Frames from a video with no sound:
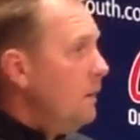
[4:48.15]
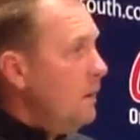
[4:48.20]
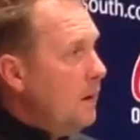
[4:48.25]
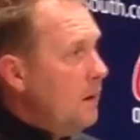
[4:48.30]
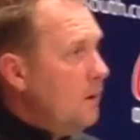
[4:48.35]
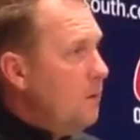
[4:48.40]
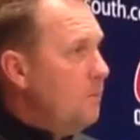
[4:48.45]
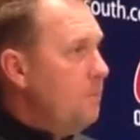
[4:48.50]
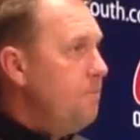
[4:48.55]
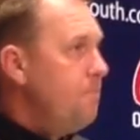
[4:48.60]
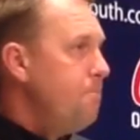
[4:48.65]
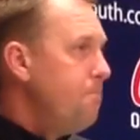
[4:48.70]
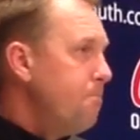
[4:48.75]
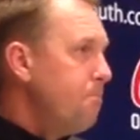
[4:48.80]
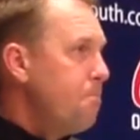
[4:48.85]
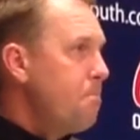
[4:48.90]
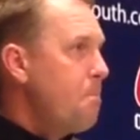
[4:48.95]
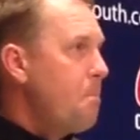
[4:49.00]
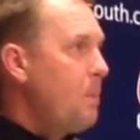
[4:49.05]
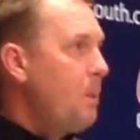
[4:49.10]
Now,
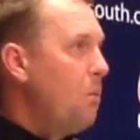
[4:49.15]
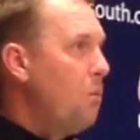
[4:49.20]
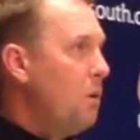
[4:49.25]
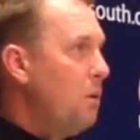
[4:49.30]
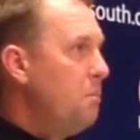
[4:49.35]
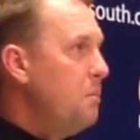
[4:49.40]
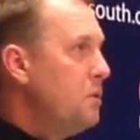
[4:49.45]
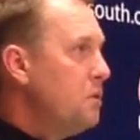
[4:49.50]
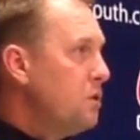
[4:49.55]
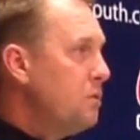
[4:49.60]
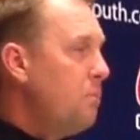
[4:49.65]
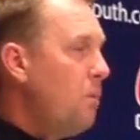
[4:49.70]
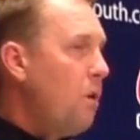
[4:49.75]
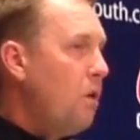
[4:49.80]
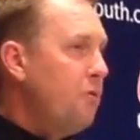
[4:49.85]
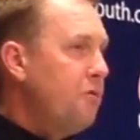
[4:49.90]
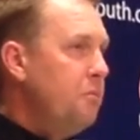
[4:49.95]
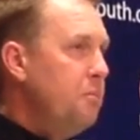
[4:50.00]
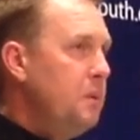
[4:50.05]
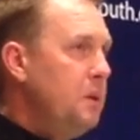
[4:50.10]
it would have been
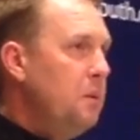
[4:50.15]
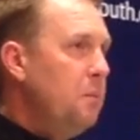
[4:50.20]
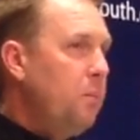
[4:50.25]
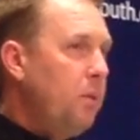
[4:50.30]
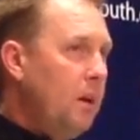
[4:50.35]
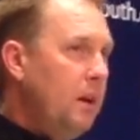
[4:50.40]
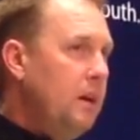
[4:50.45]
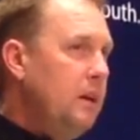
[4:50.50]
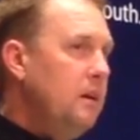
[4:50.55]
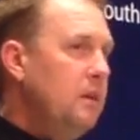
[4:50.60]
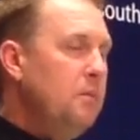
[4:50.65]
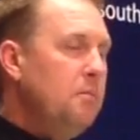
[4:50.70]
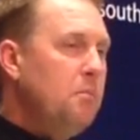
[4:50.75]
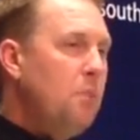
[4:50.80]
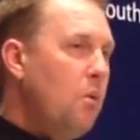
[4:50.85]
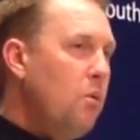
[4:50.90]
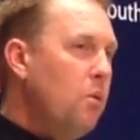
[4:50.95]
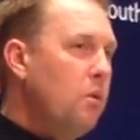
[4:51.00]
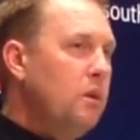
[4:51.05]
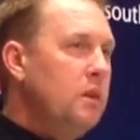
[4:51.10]
smart for me to play him
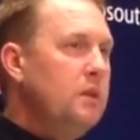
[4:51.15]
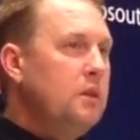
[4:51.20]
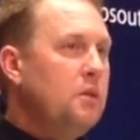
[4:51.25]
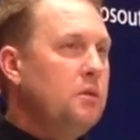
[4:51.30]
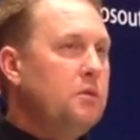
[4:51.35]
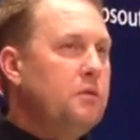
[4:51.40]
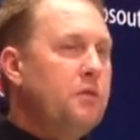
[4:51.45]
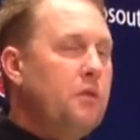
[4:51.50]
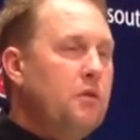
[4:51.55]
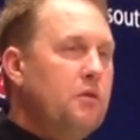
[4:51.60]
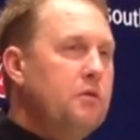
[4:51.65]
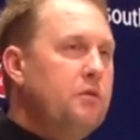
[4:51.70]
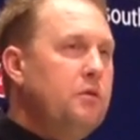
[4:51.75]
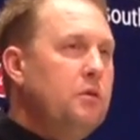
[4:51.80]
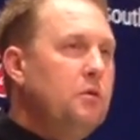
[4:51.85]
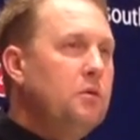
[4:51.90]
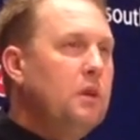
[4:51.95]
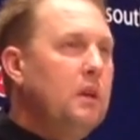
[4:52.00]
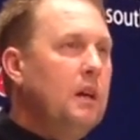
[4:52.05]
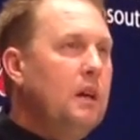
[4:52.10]
more in those first
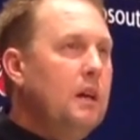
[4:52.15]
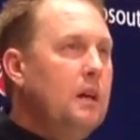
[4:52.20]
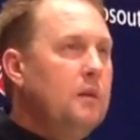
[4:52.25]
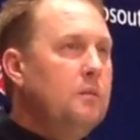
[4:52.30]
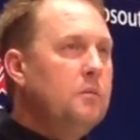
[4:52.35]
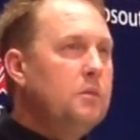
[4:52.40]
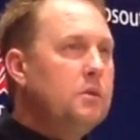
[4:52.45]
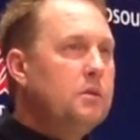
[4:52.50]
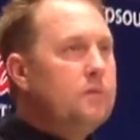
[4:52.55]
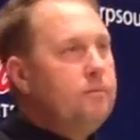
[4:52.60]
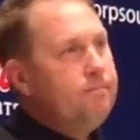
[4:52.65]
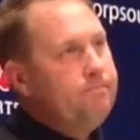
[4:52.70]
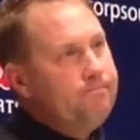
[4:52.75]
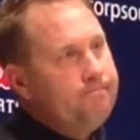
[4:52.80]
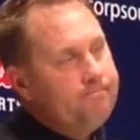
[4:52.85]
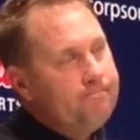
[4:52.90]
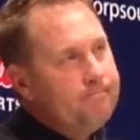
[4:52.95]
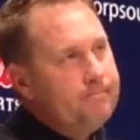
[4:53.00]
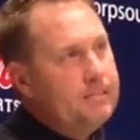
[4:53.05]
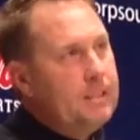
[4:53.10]
few games.
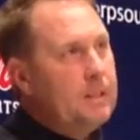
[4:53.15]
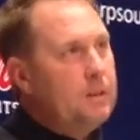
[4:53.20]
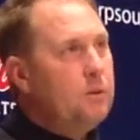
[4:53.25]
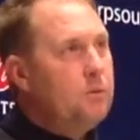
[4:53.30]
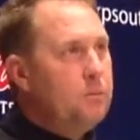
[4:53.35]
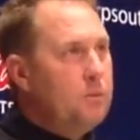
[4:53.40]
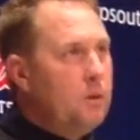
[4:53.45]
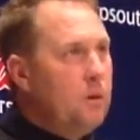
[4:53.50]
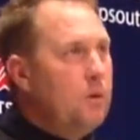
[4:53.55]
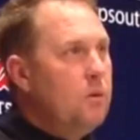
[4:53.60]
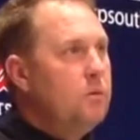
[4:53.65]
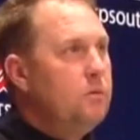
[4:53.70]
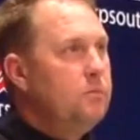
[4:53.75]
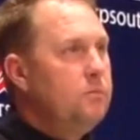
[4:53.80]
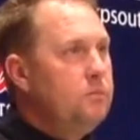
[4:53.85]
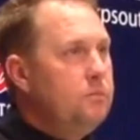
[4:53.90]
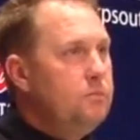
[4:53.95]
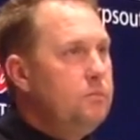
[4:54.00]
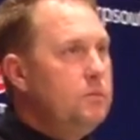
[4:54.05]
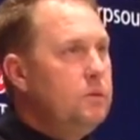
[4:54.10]
I don't know.
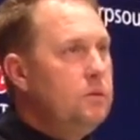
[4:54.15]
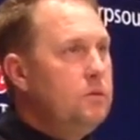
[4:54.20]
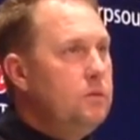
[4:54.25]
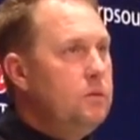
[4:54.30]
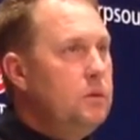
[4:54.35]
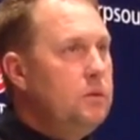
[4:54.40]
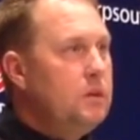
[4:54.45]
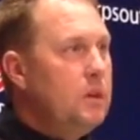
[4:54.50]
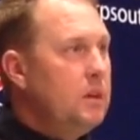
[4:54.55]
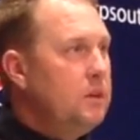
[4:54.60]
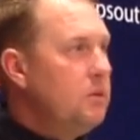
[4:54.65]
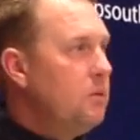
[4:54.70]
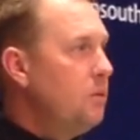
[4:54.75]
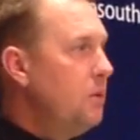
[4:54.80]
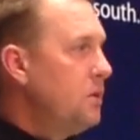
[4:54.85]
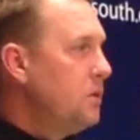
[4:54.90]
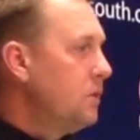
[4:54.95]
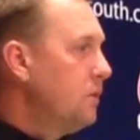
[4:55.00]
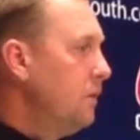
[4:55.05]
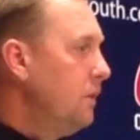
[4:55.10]
You take the
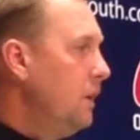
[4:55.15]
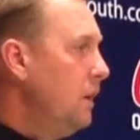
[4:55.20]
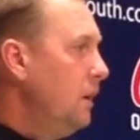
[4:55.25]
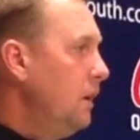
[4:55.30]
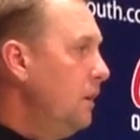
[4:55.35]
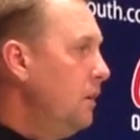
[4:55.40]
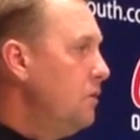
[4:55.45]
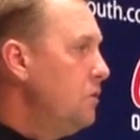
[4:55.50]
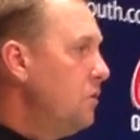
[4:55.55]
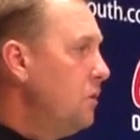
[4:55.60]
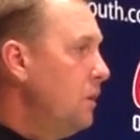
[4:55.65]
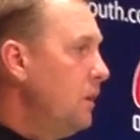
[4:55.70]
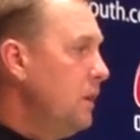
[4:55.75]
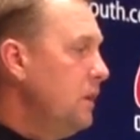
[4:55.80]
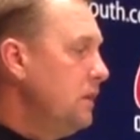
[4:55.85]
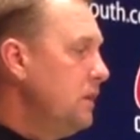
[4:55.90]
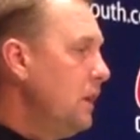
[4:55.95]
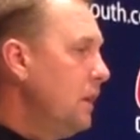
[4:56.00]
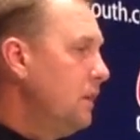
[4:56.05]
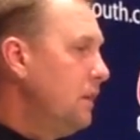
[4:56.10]
risk of getting injured.
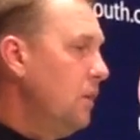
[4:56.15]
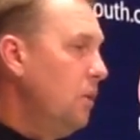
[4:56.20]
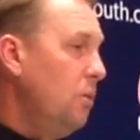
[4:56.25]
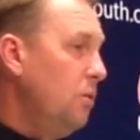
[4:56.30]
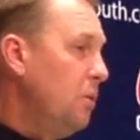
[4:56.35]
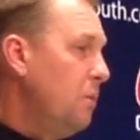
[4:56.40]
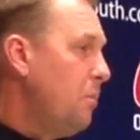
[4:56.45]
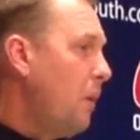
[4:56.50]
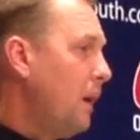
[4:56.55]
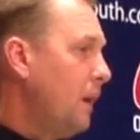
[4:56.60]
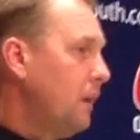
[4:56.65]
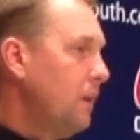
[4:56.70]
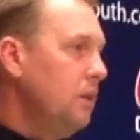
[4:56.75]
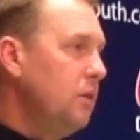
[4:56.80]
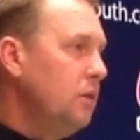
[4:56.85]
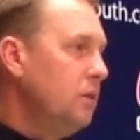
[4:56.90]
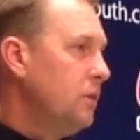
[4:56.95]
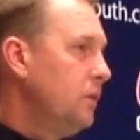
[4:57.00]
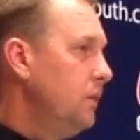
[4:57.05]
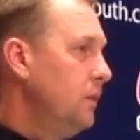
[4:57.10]
He's not the only one. Mike
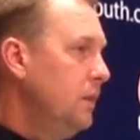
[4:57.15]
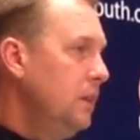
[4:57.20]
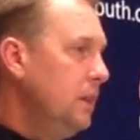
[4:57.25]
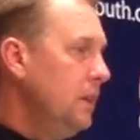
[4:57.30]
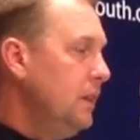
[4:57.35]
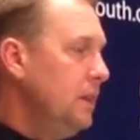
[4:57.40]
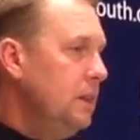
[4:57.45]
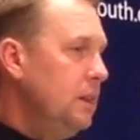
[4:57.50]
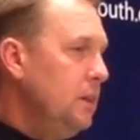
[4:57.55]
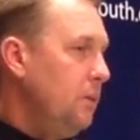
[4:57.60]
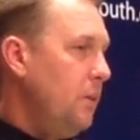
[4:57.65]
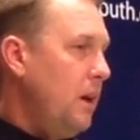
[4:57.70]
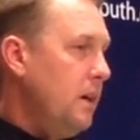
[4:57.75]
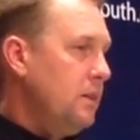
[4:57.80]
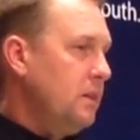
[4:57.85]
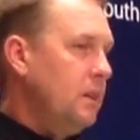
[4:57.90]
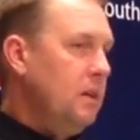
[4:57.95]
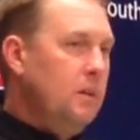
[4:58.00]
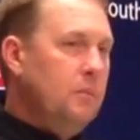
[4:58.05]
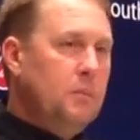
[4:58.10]
Hilton, we
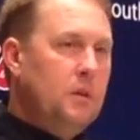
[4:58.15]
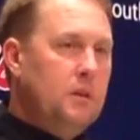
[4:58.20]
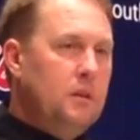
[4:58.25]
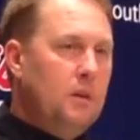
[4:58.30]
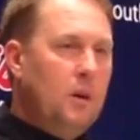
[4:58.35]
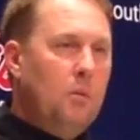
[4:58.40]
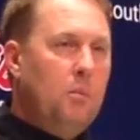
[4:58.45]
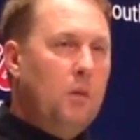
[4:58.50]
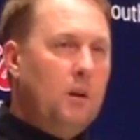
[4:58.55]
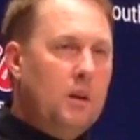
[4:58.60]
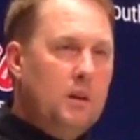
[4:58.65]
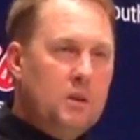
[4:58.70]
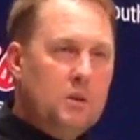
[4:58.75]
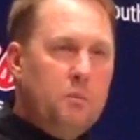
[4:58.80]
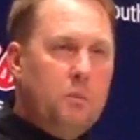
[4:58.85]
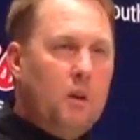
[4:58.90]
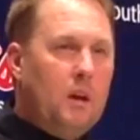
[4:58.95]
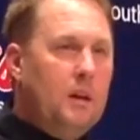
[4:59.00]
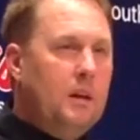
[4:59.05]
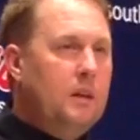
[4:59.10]
asked him to double his
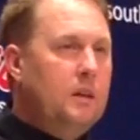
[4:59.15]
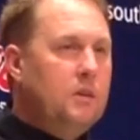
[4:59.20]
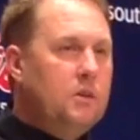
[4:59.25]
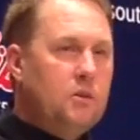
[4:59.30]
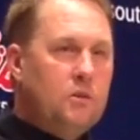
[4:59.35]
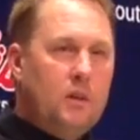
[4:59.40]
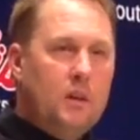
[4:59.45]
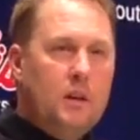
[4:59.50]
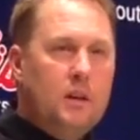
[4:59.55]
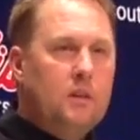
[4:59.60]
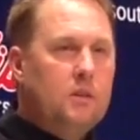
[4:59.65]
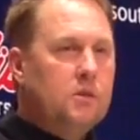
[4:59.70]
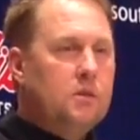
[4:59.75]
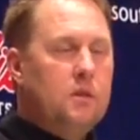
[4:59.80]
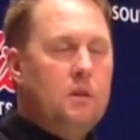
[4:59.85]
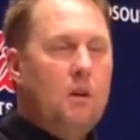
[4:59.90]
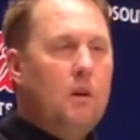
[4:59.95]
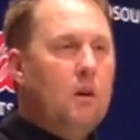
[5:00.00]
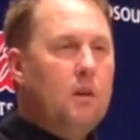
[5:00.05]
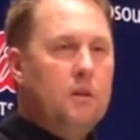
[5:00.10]
his plays, Trey
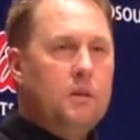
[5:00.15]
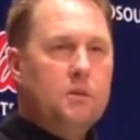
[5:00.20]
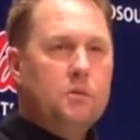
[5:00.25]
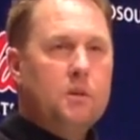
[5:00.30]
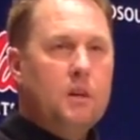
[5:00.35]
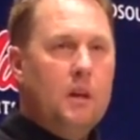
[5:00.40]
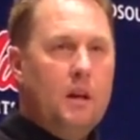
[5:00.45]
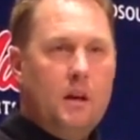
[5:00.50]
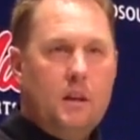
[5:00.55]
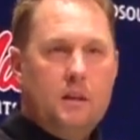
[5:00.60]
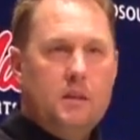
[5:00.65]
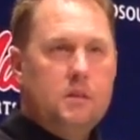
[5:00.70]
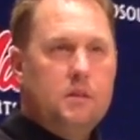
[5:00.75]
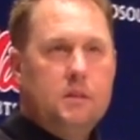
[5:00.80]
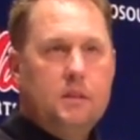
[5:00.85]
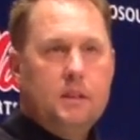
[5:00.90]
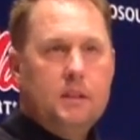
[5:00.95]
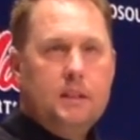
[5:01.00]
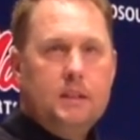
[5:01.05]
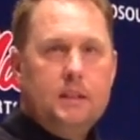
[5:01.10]
Elston, all of those guys.